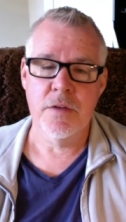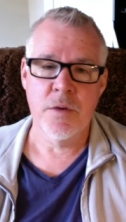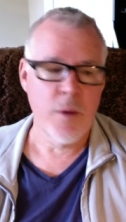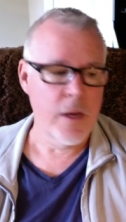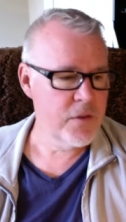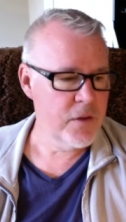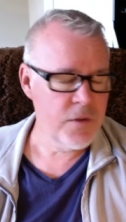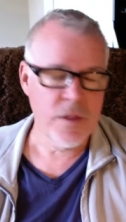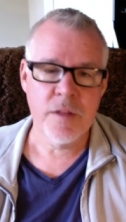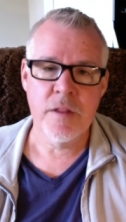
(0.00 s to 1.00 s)
He writes
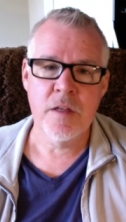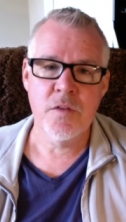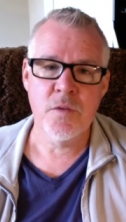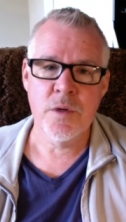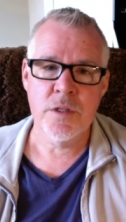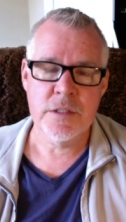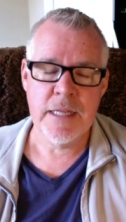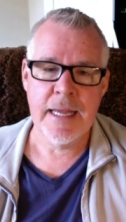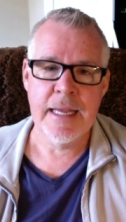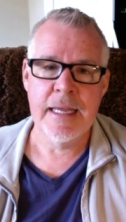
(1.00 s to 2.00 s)
everything that he's going to
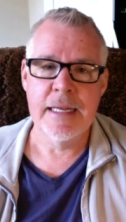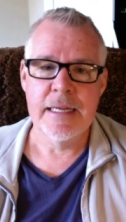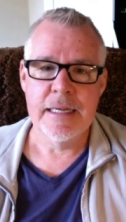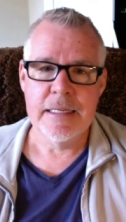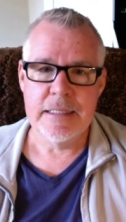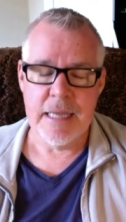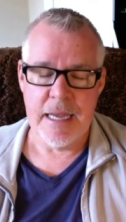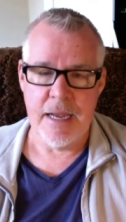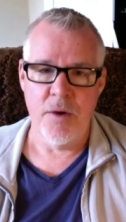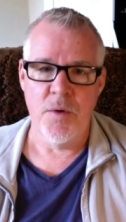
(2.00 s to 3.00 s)
say
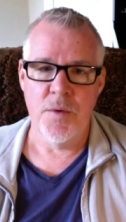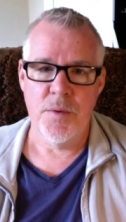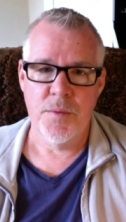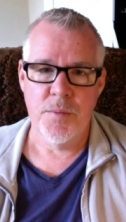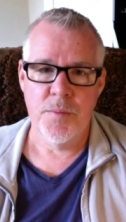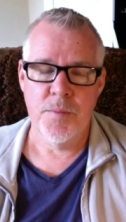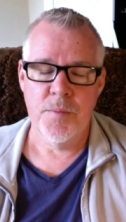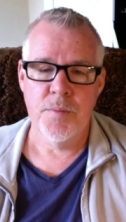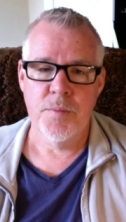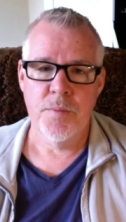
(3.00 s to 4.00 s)
down,
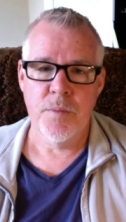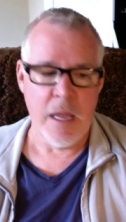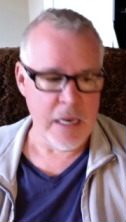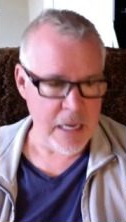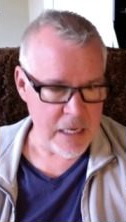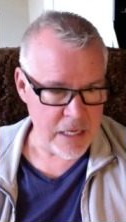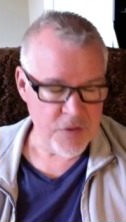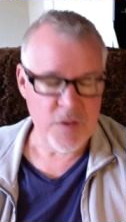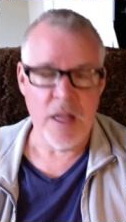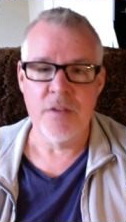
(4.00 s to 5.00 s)
and and he
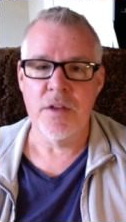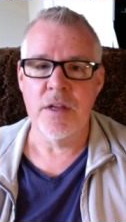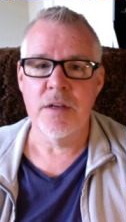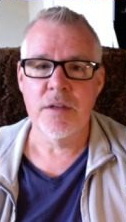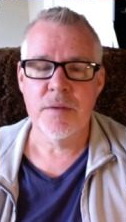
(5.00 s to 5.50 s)
says it